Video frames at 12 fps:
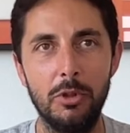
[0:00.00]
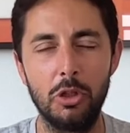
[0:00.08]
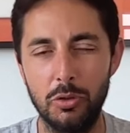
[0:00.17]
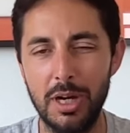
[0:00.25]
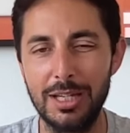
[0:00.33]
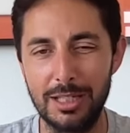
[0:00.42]

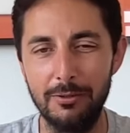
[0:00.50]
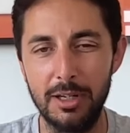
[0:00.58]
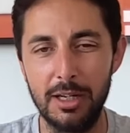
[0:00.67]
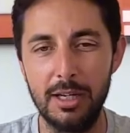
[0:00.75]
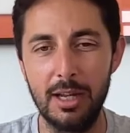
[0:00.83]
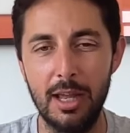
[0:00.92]

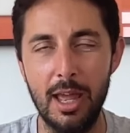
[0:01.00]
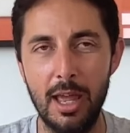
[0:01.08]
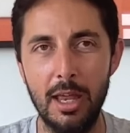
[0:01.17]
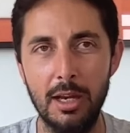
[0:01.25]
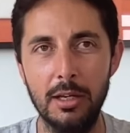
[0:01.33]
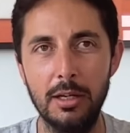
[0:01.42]
creativity
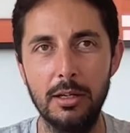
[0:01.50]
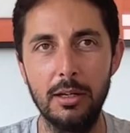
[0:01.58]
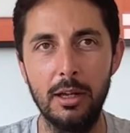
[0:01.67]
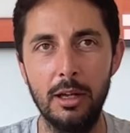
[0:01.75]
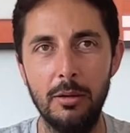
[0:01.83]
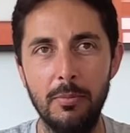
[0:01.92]
and
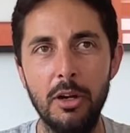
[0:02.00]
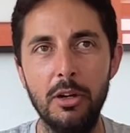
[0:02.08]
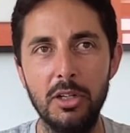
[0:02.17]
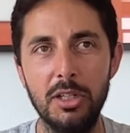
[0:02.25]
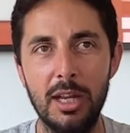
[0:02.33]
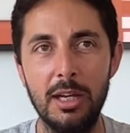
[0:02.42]
um,
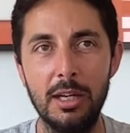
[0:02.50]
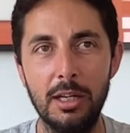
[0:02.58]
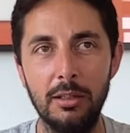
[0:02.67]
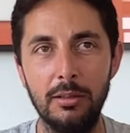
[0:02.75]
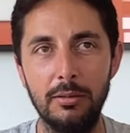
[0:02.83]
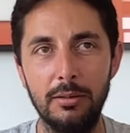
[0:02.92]

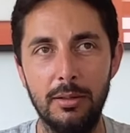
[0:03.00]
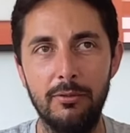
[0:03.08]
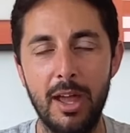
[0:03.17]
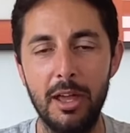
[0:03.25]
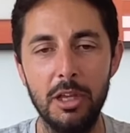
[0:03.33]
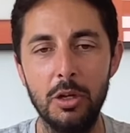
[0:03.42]
understanding the
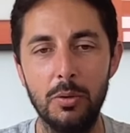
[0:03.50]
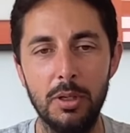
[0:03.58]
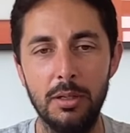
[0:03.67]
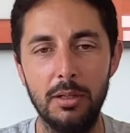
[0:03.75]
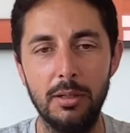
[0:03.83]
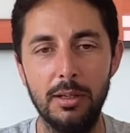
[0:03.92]
value
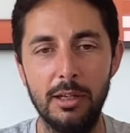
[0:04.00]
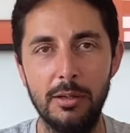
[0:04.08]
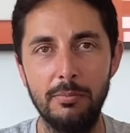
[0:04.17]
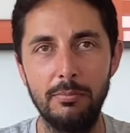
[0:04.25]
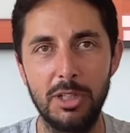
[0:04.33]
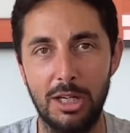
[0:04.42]
in
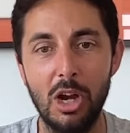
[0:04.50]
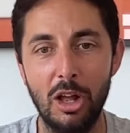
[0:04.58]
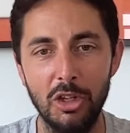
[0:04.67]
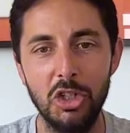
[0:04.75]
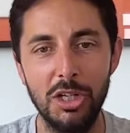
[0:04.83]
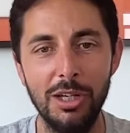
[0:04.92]
um,
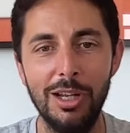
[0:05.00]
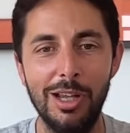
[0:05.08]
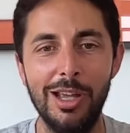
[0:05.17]
technology.